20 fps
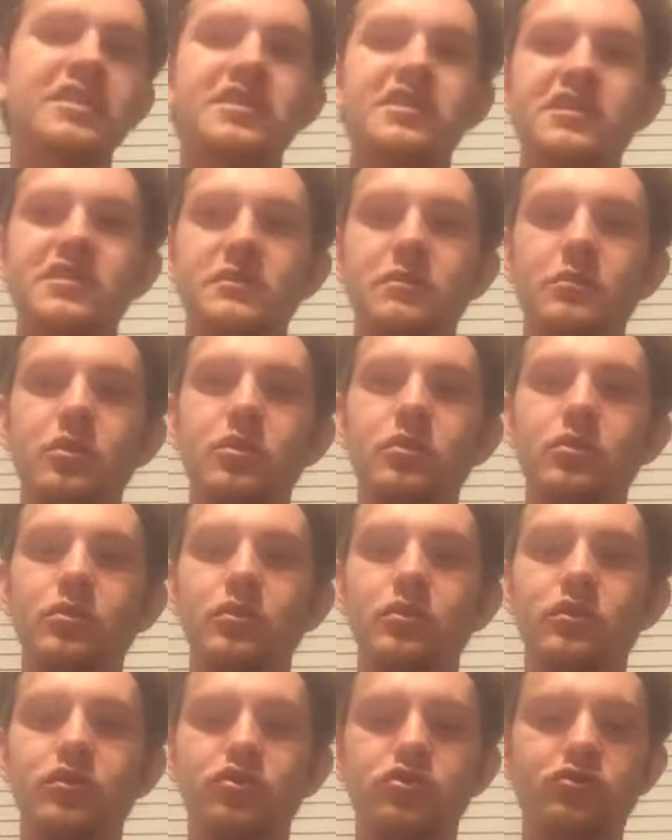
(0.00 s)
smooth.
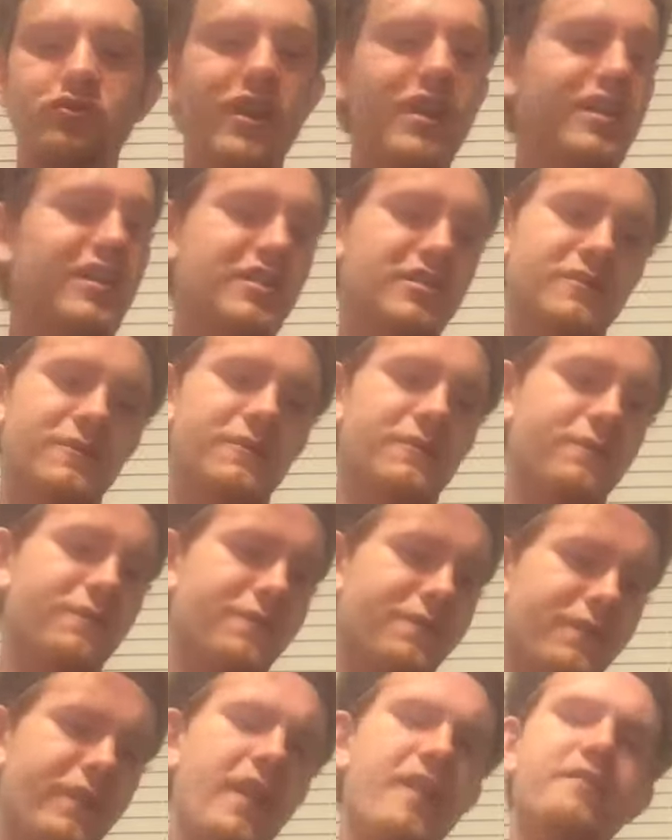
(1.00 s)
Trent is
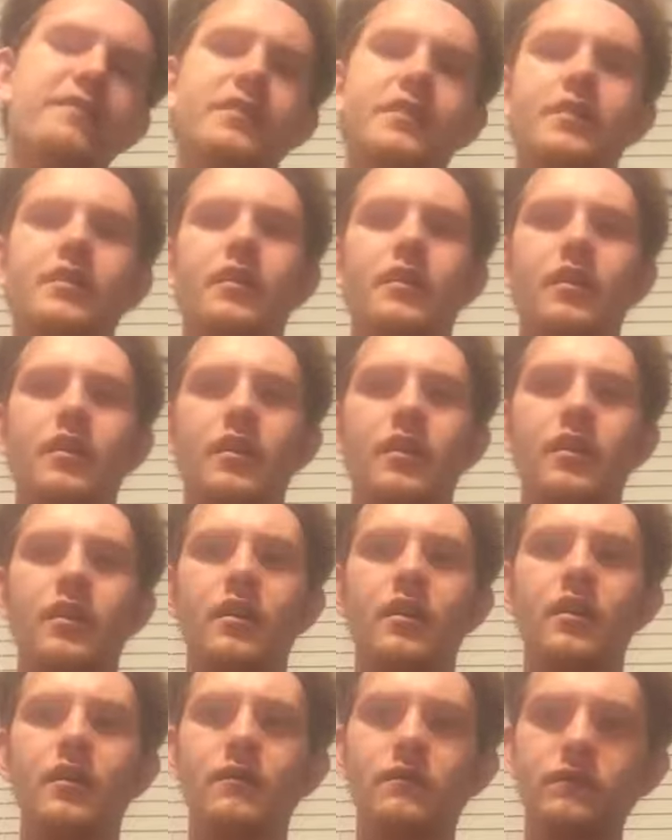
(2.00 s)
very,
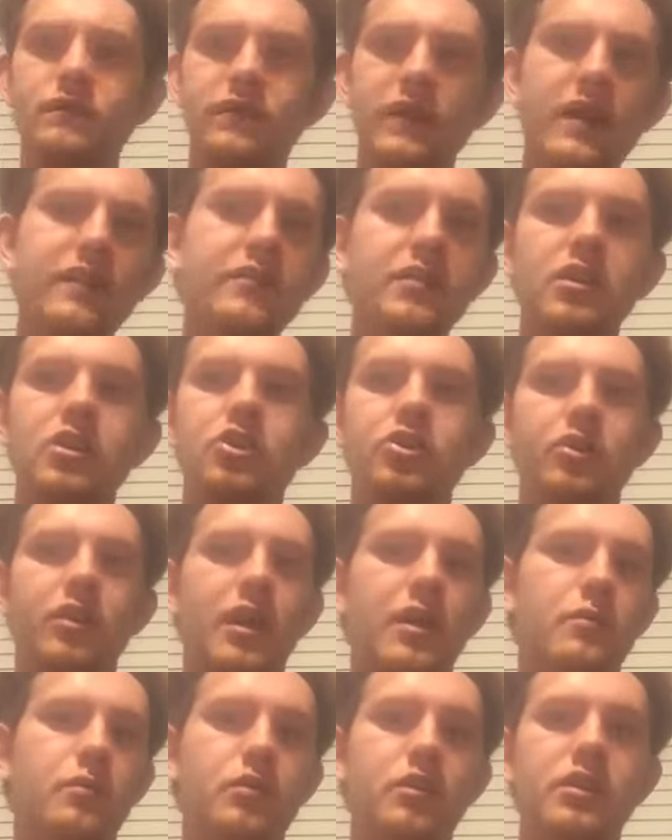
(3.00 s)
very good
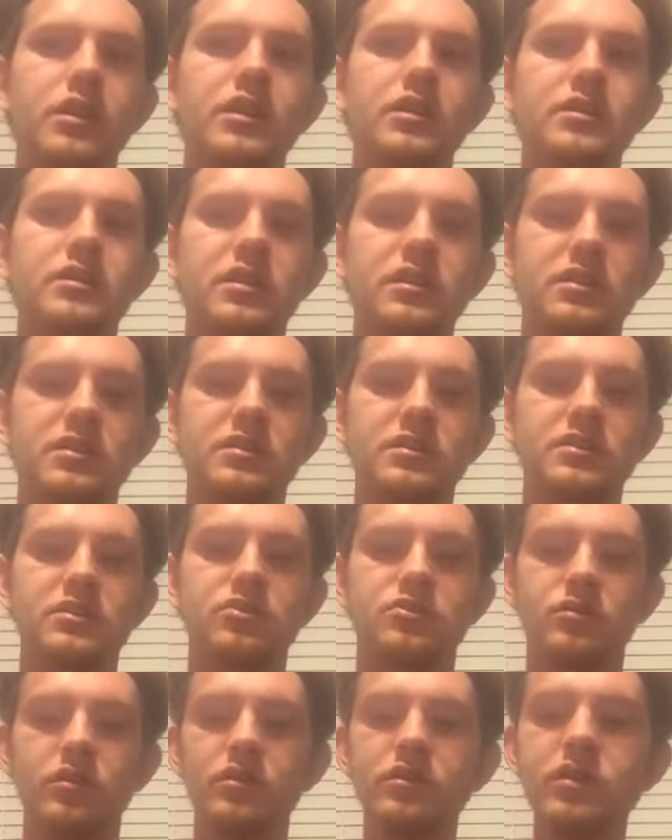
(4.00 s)
at what he does.
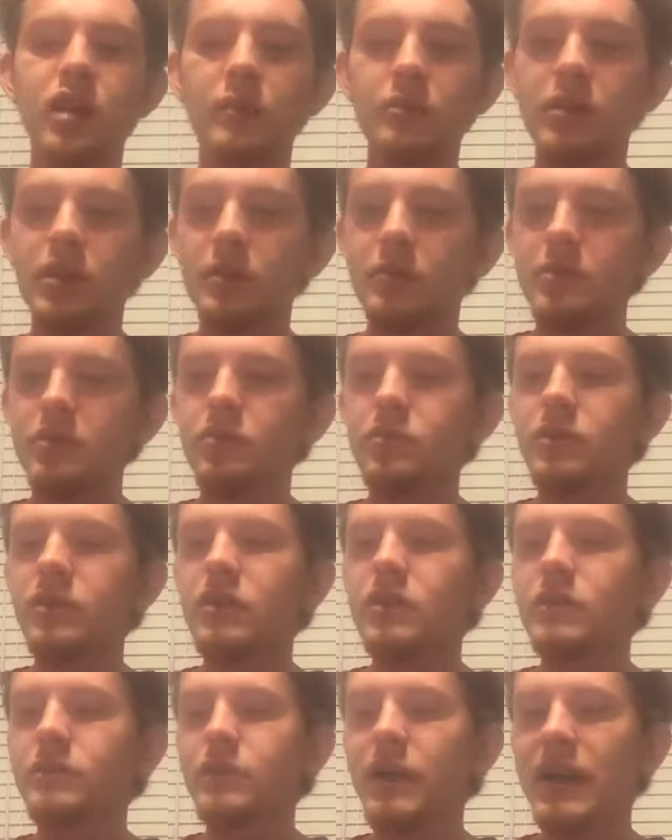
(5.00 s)

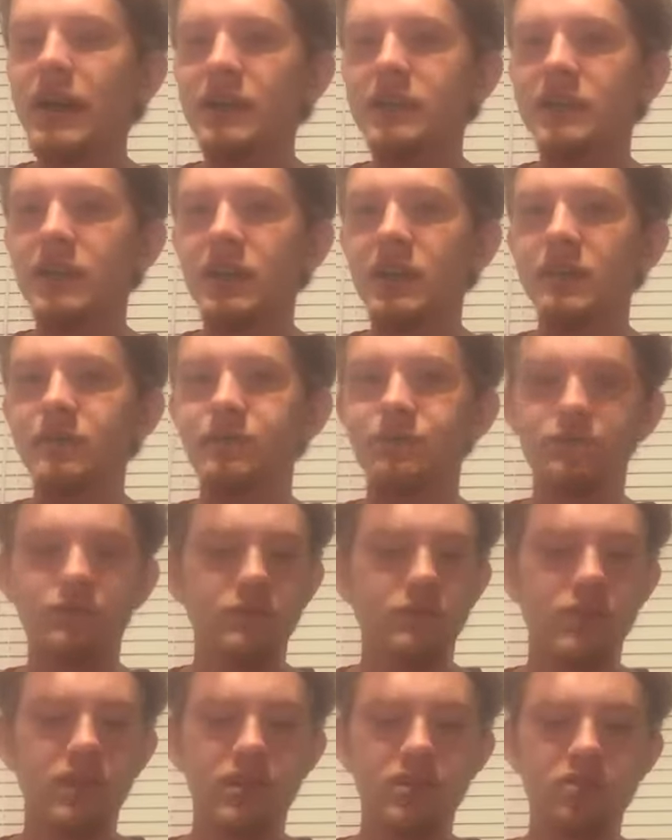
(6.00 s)
WWE back then,
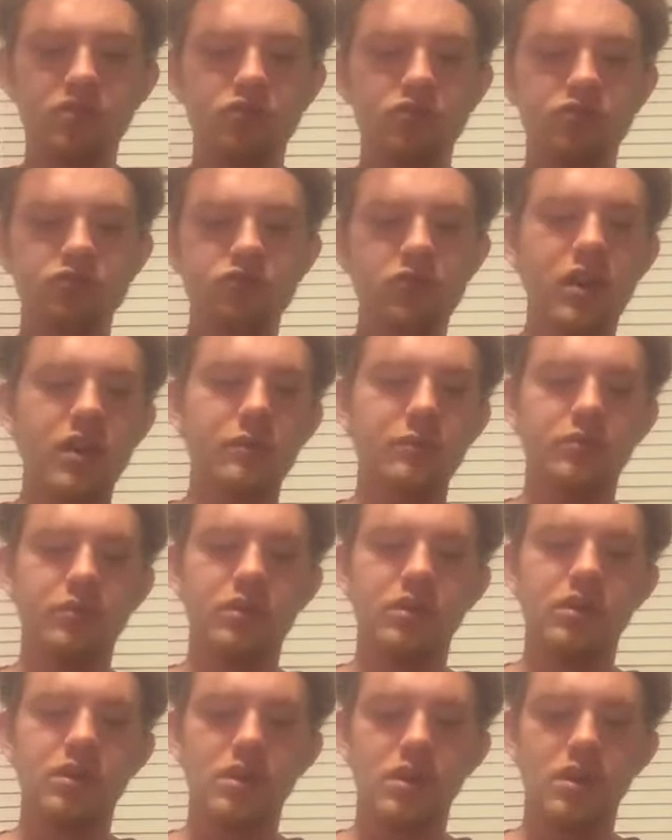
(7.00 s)
incredibly.